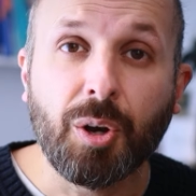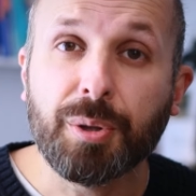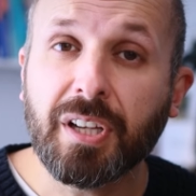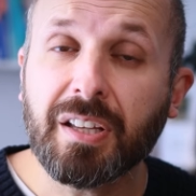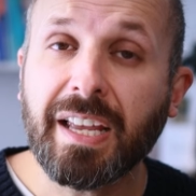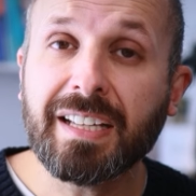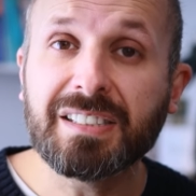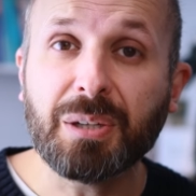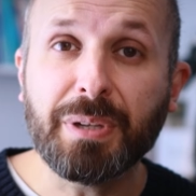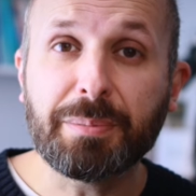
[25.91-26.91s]
On the other hand,
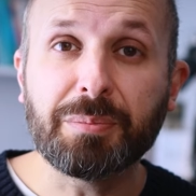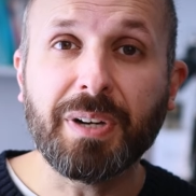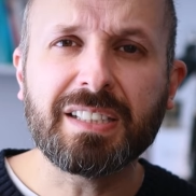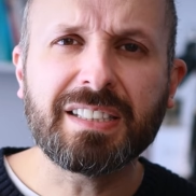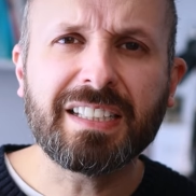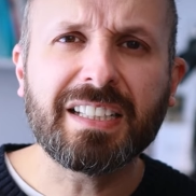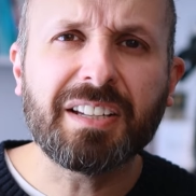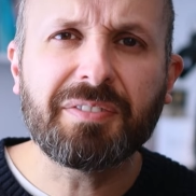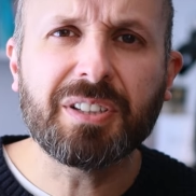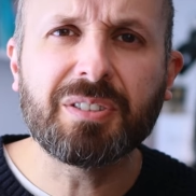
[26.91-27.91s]
some people might say that they
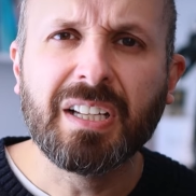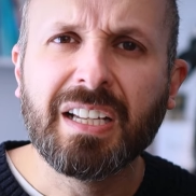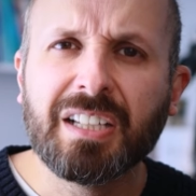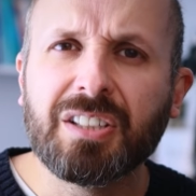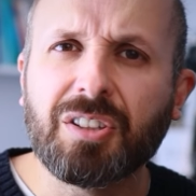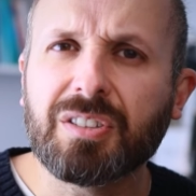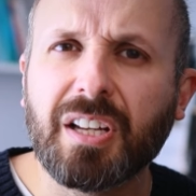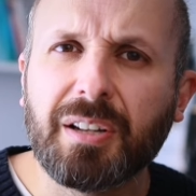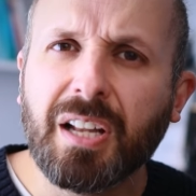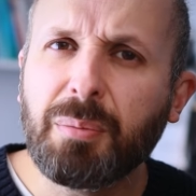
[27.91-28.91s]
feel not
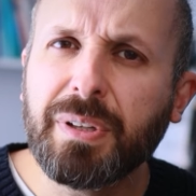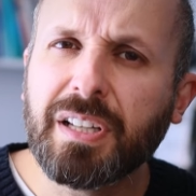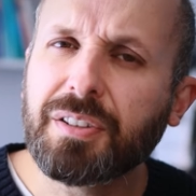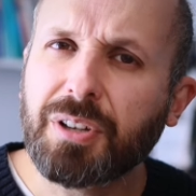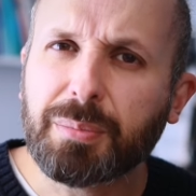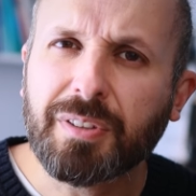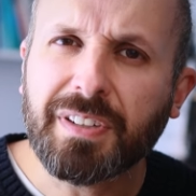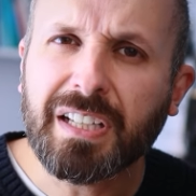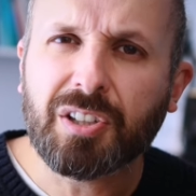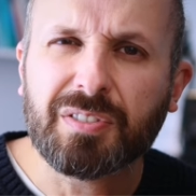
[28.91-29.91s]
a lump in their throat, but
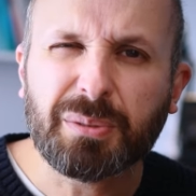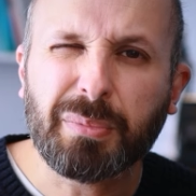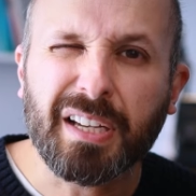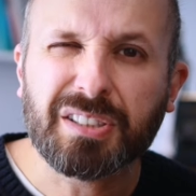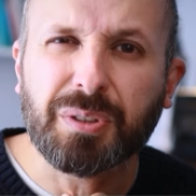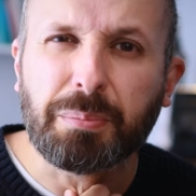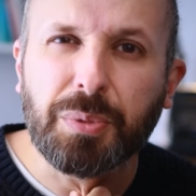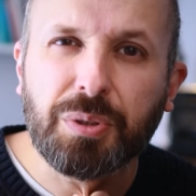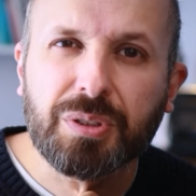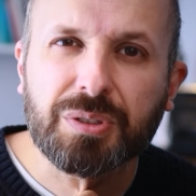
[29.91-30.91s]
feeling of some like sort of
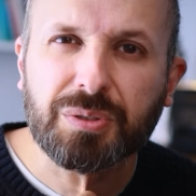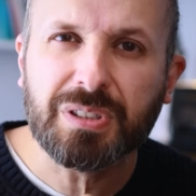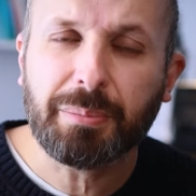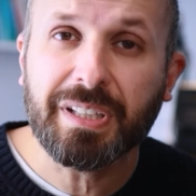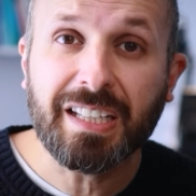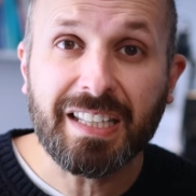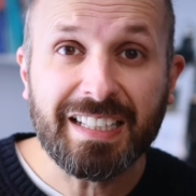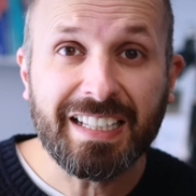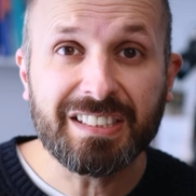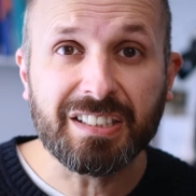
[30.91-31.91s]
mucus or something that they
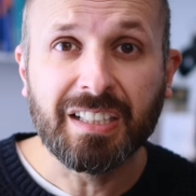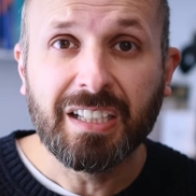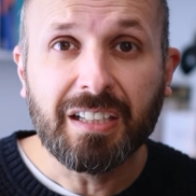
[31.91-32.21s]
need to